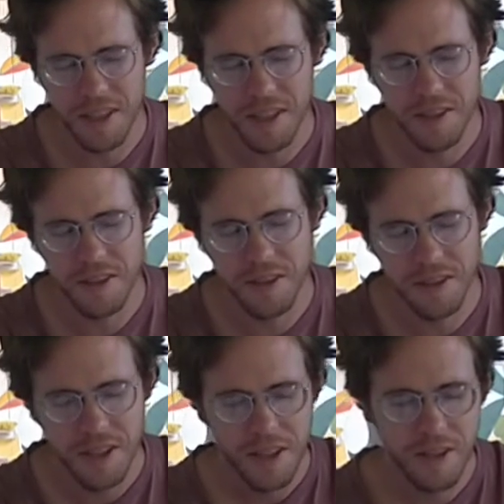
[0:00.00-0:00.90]
Like
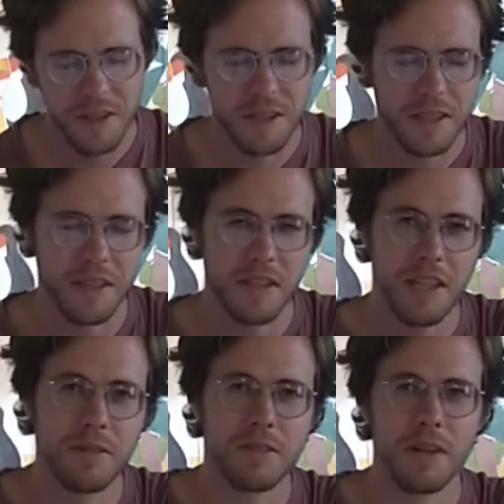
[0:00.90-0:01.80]
there's the
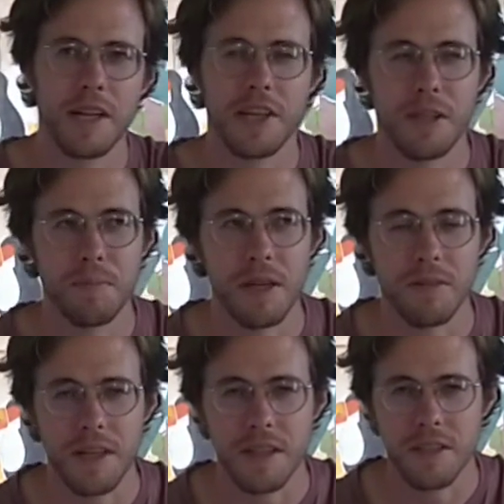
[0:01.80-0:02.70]
continuous rating and the peak
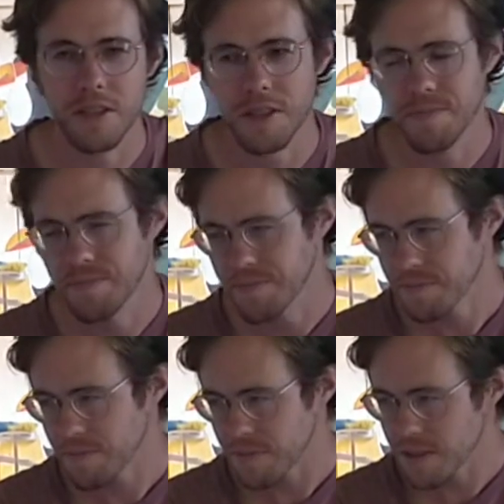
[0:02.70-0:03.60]
rating. So
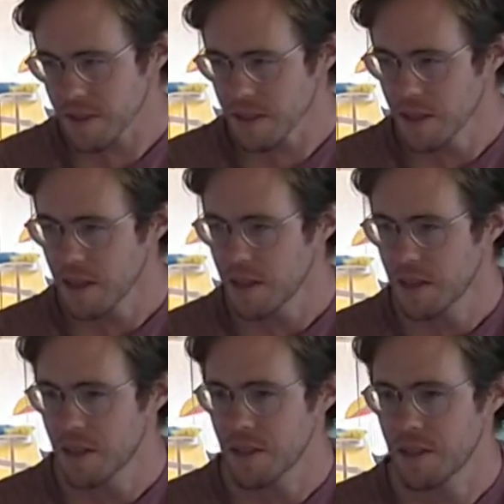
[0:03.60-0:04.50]

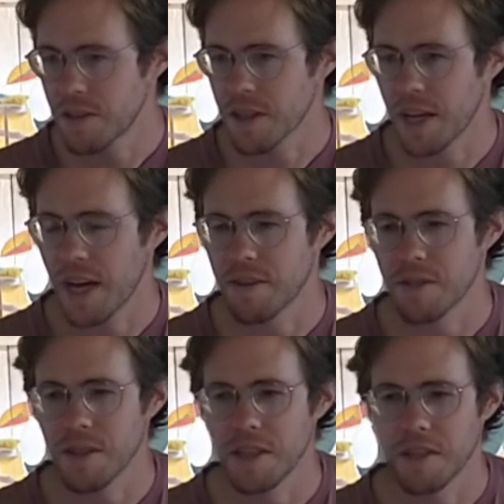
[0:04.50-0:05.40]
you can have
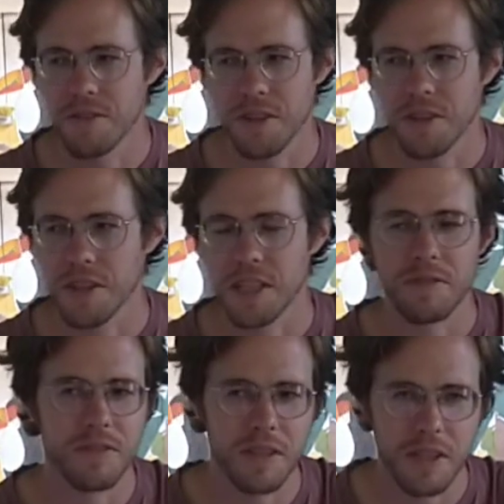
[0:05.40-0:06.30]
an inverter that's
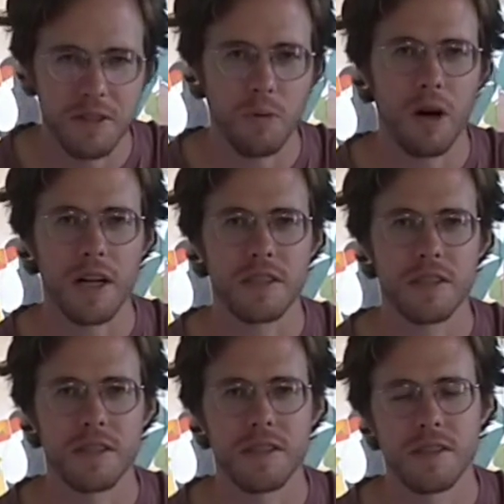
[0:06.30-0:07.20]
1500 watts.